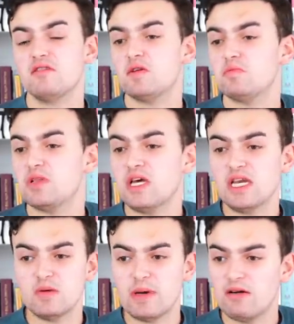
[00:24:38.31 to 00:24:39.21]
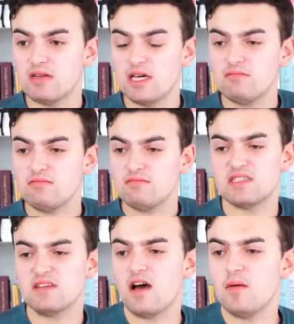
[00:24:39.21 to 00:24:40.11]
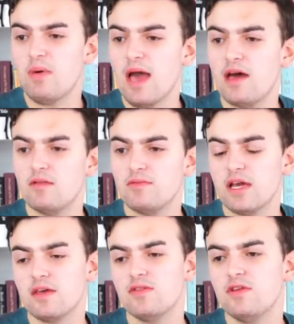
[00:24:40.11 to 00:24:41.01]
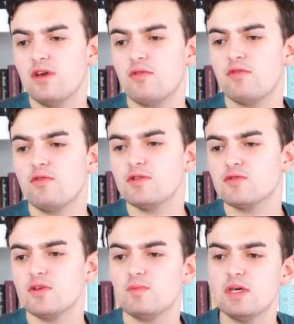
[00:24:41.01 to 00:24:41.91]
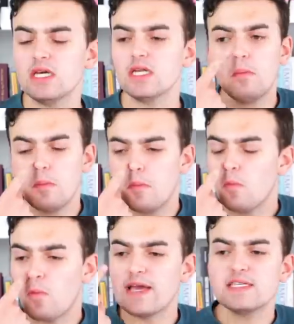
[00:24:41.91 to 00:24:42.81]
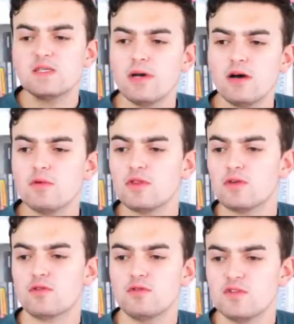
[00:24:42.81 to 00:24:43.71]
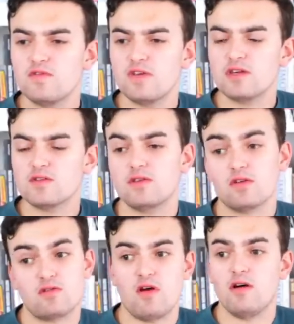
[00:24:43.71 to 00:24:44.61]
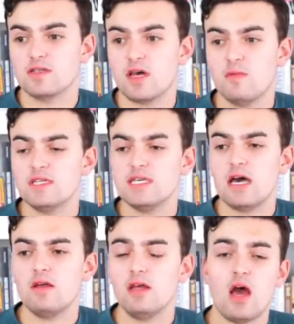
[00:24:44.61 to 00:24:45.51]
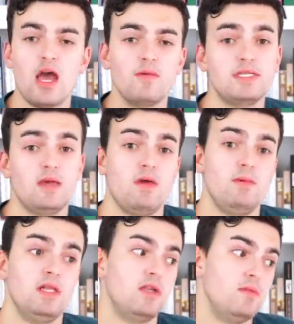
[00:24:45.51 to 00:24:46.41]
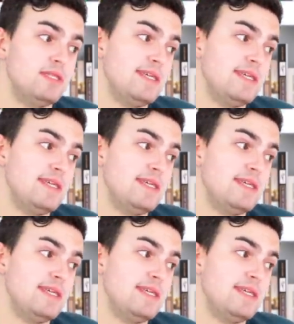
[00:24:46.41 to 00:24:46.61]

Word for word: complain about it. It's not bad. Like, you know, the rosary bead waist belt with the crucifix or the cross coming down it, I would say maybe a little bit